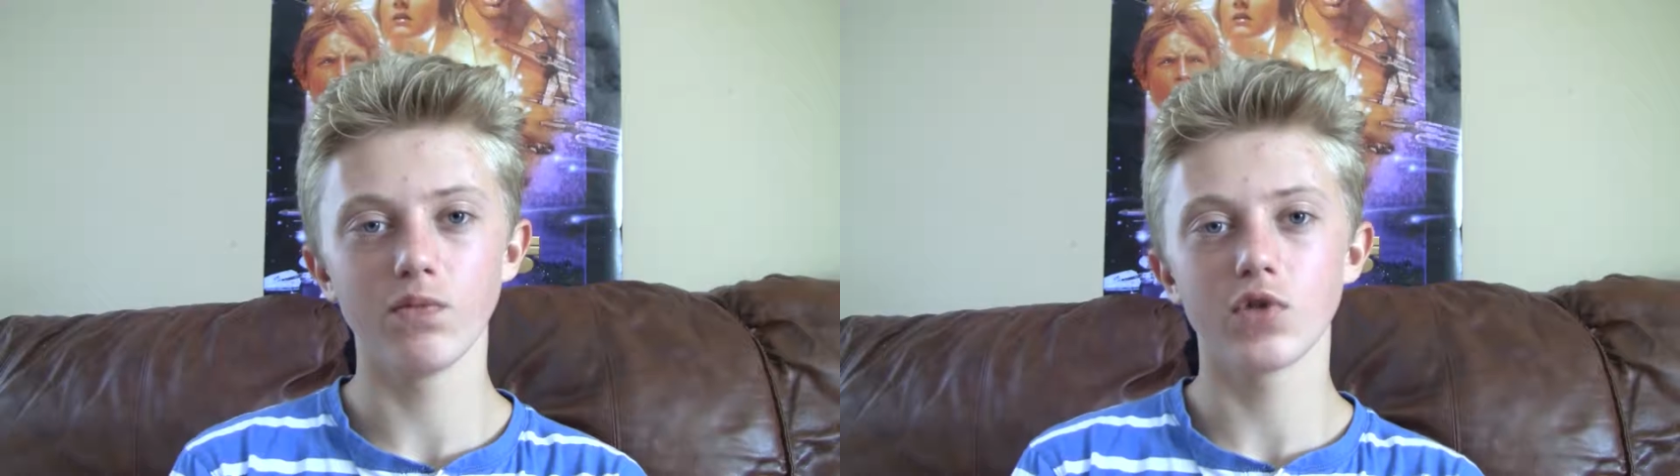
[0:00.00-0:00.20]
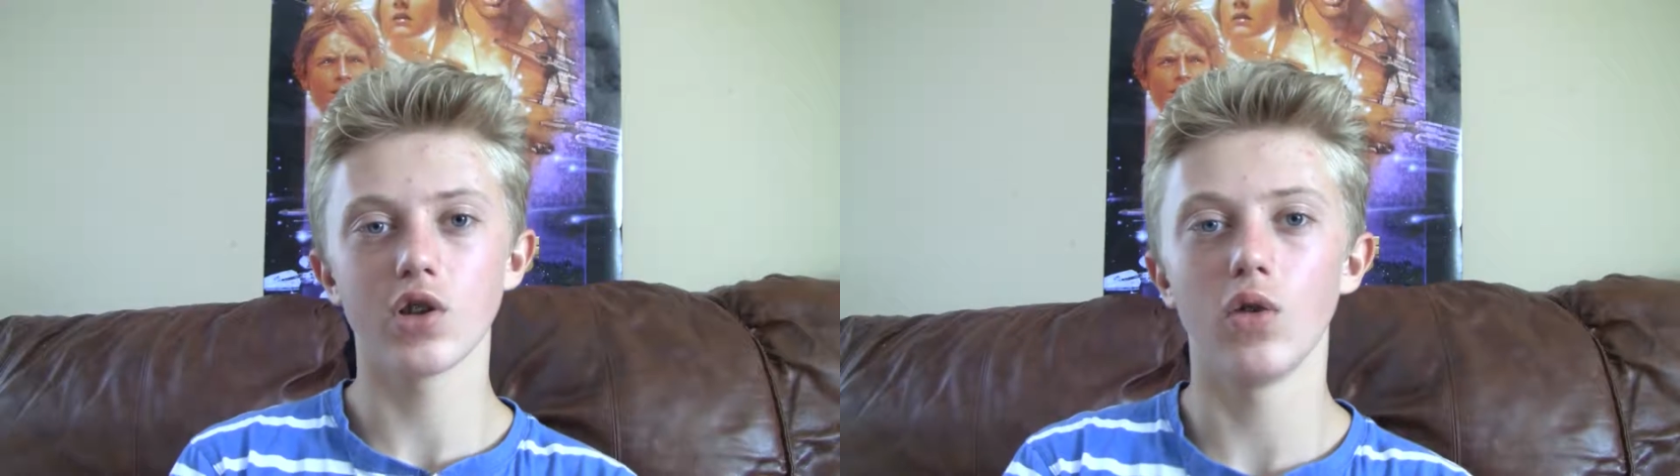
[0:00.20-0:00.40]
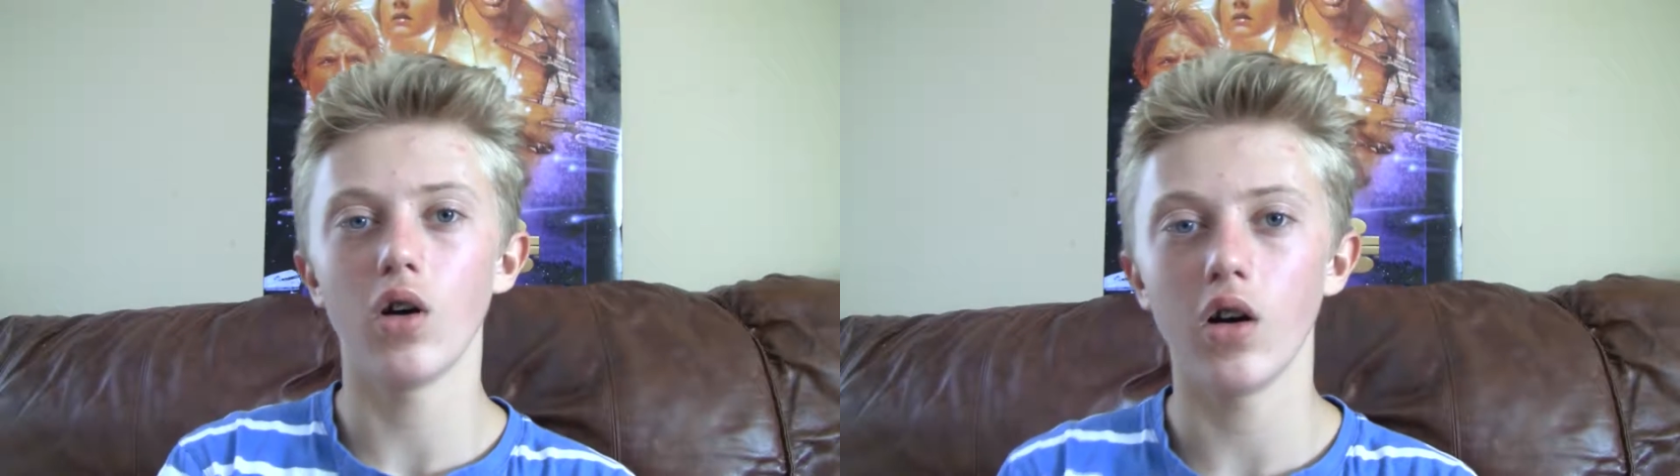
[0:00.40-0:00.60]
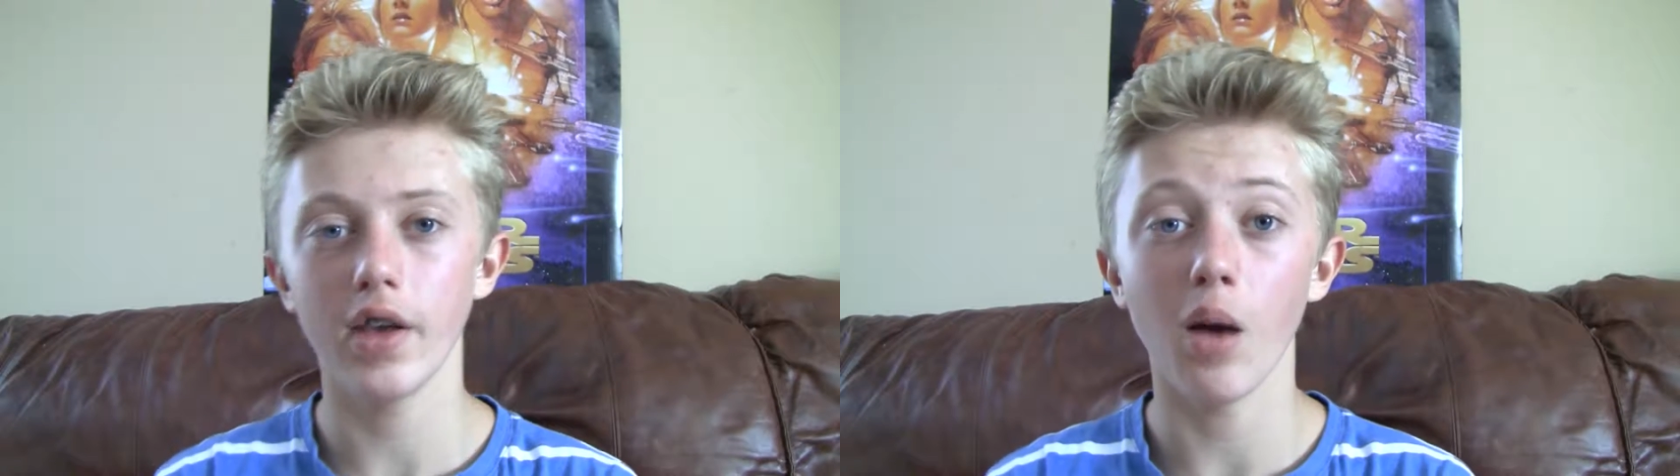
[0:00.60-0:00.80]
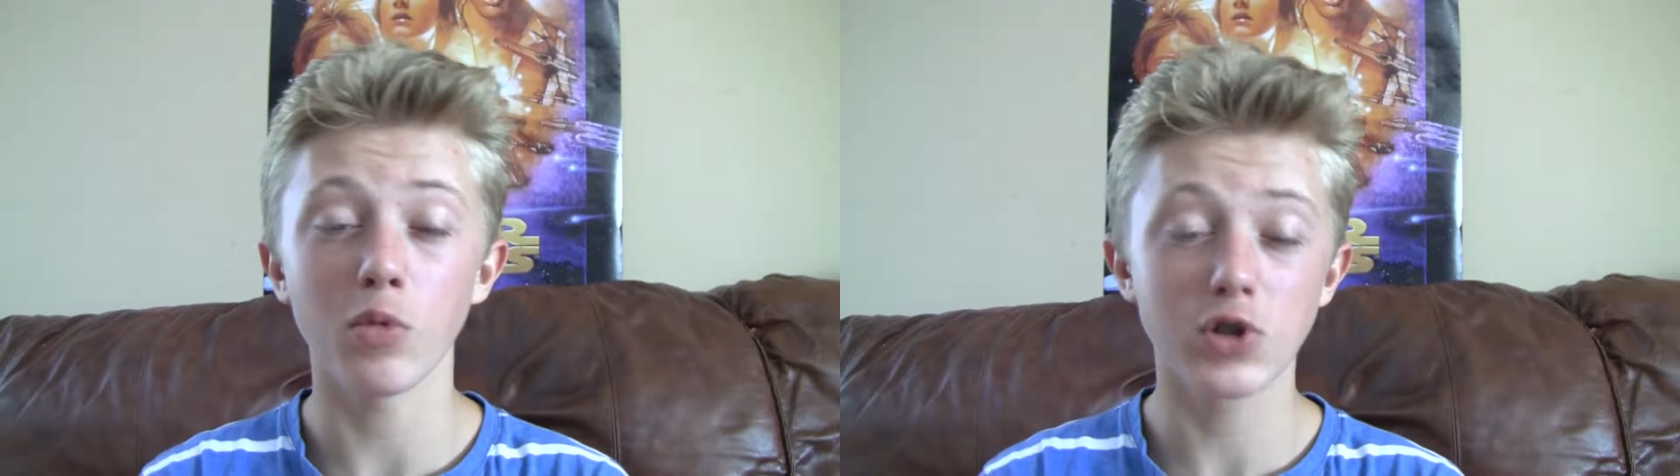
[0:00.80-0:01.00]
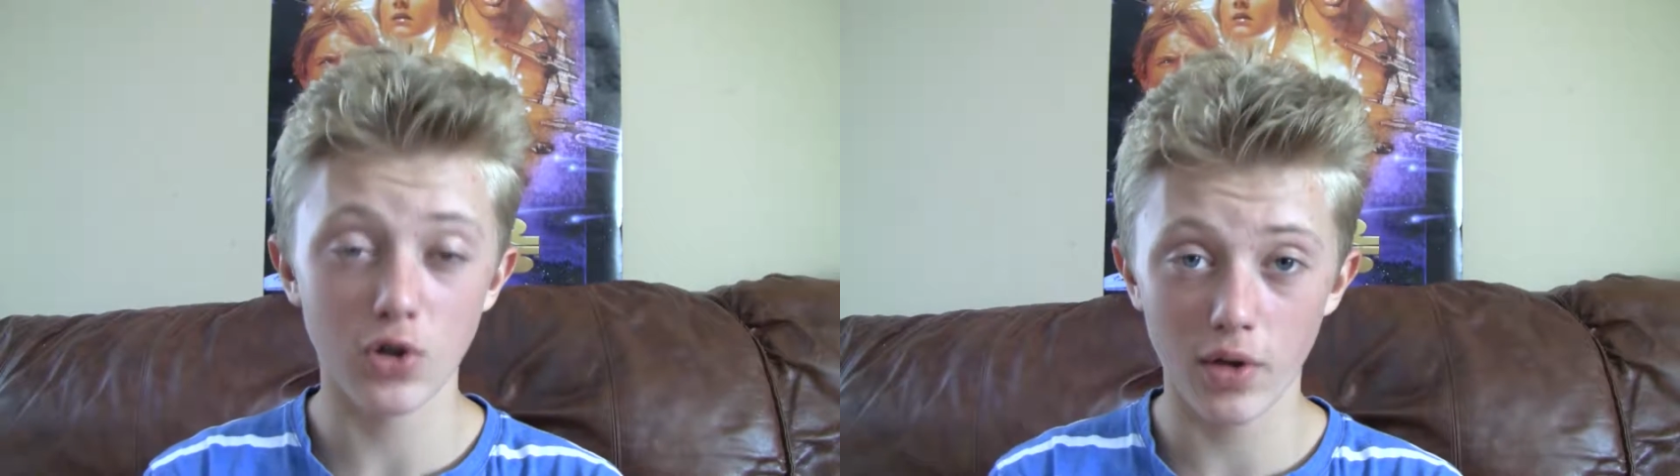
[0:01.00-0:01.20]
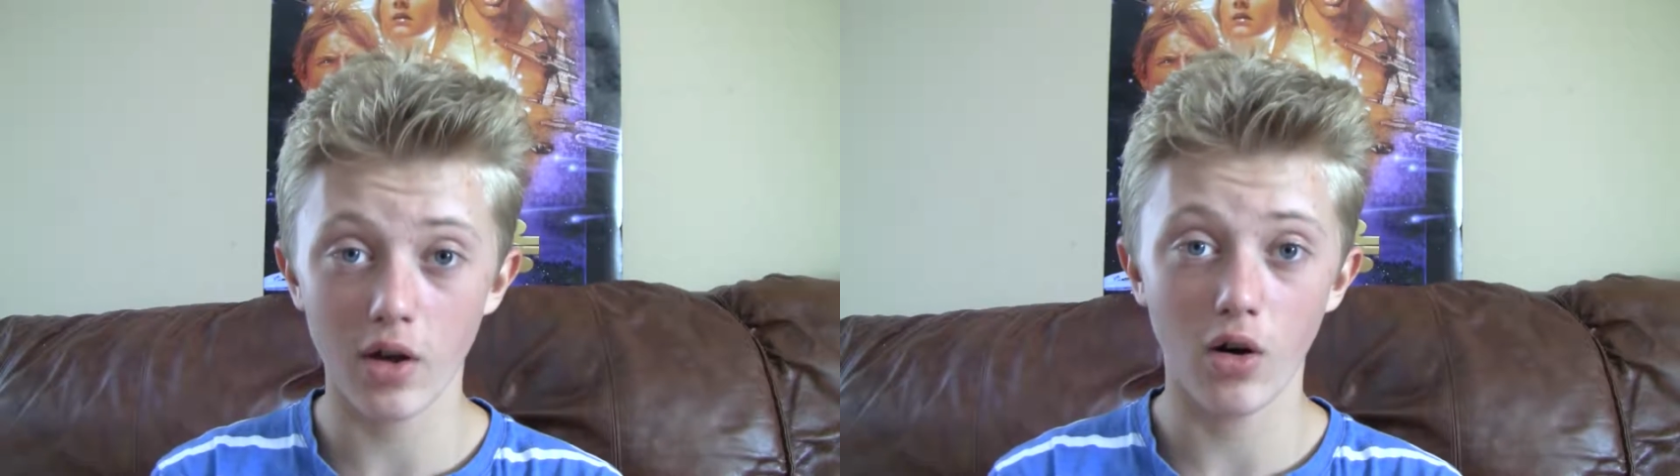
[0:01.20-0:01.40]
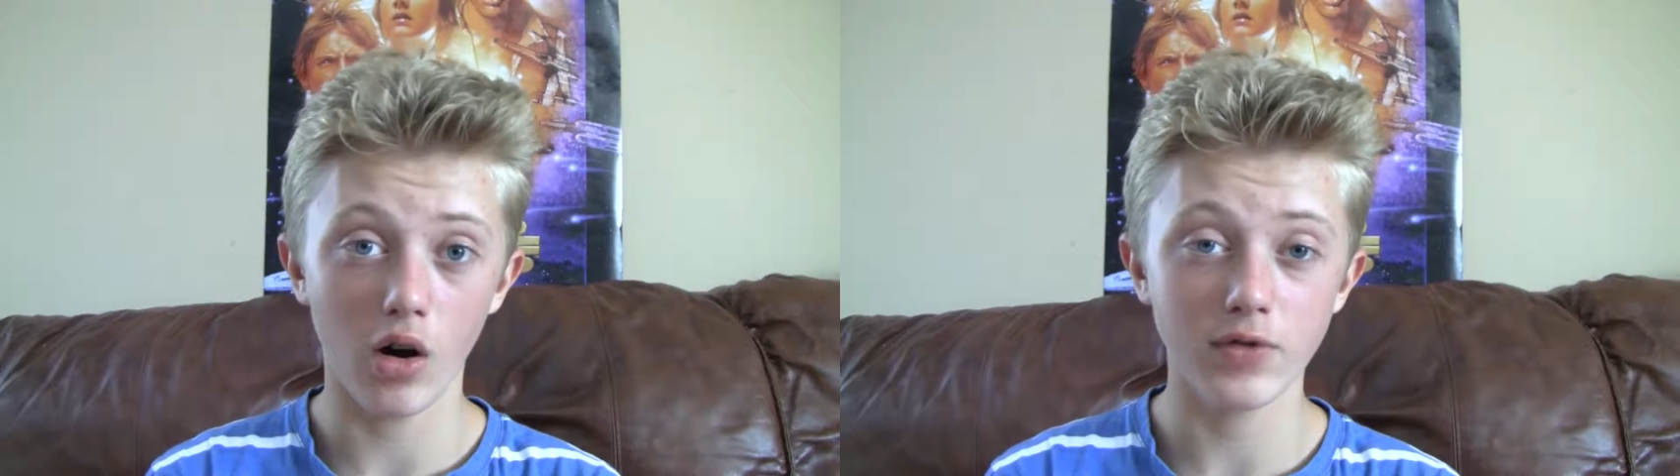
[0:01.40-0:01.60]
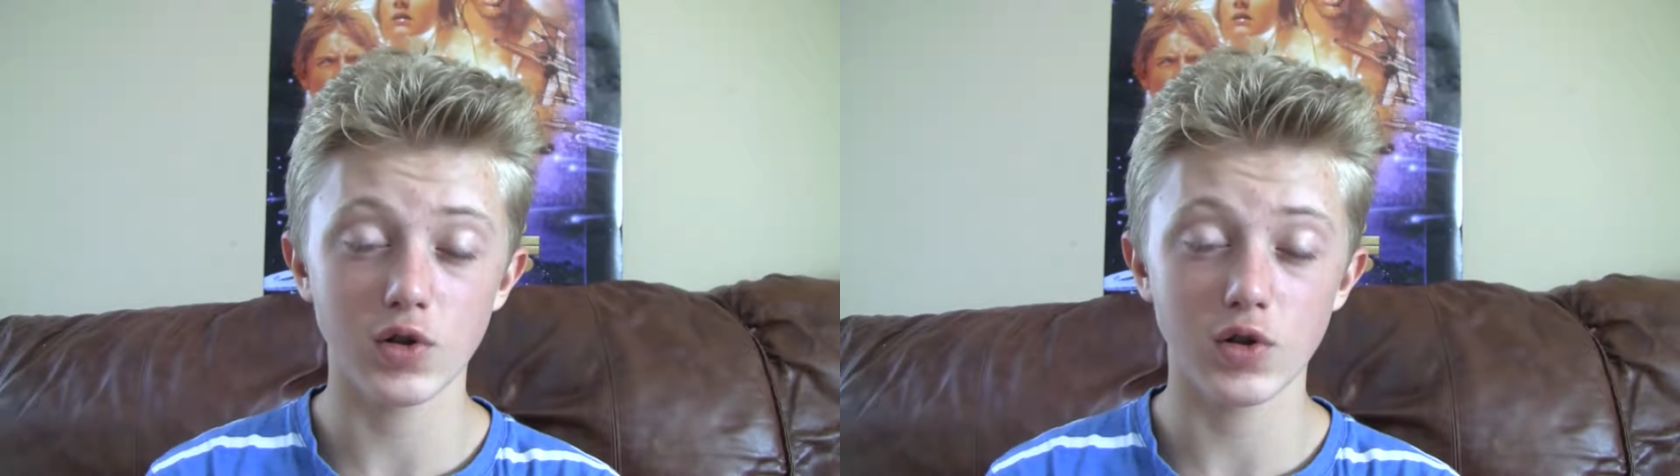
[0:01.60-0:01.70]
So, yeah, I'm gonna show that off.